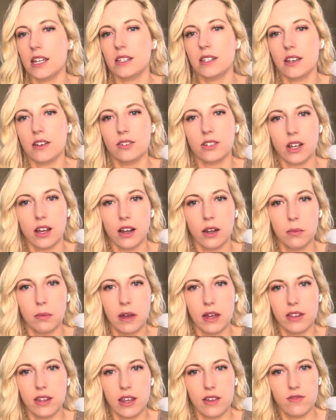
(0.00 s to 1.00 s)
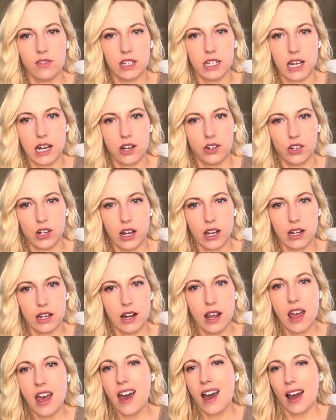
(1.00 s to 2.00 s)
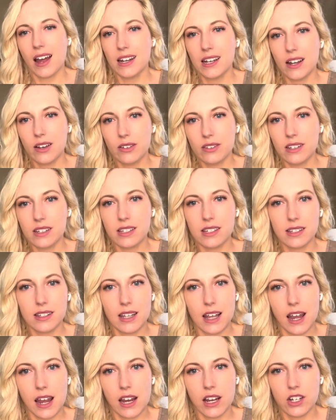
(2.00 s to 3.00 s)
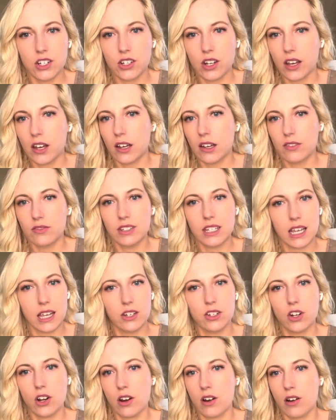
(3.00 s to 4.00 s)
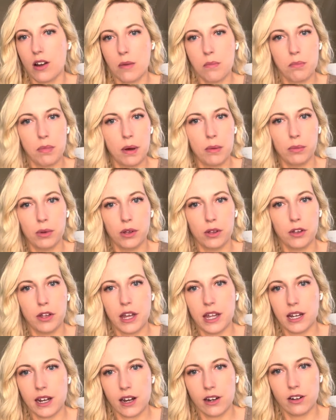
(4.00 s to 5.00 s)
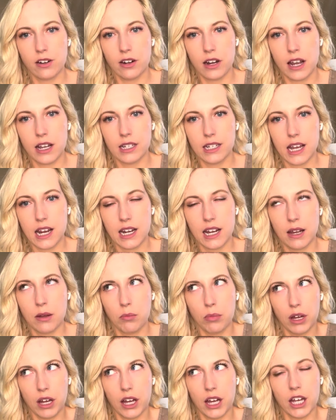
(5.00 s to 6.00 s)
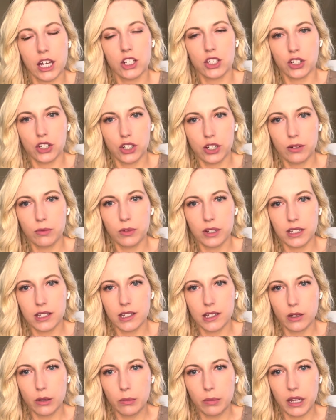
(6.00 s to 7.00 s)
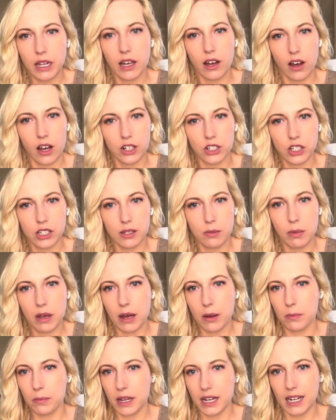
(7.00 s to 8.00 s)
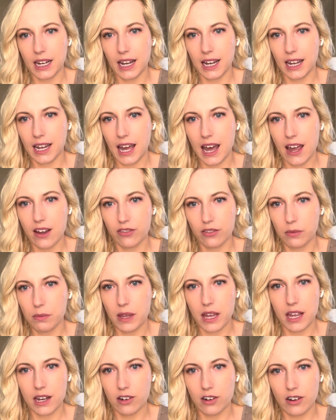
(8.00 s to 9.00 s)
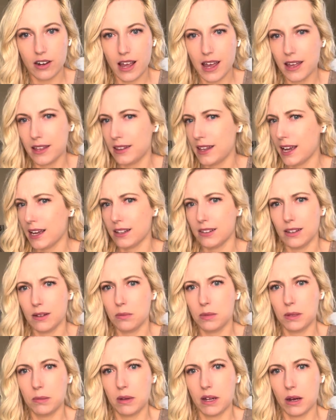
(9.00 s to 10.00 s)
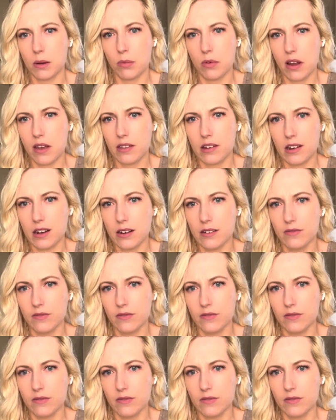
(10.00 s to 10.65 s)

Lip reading: so talking about the invitation, I know this is the age of Tinder and Bumble and internet dating, but shouldn't we still be cautious about meeting a guy from the internet that claims to be your brother?